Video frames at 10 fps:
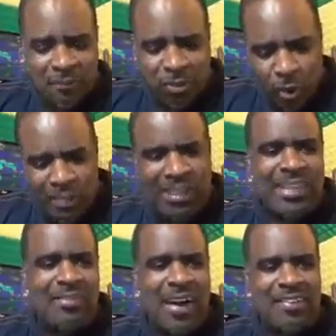
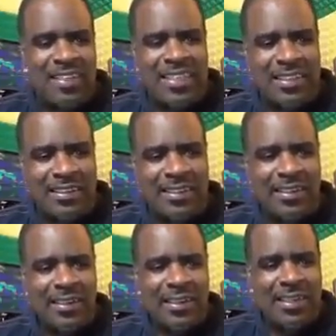totally vaccinated,
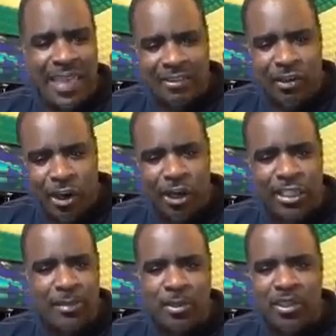get to herd
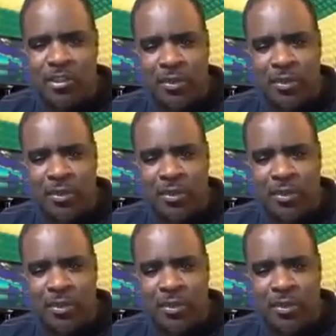immunity,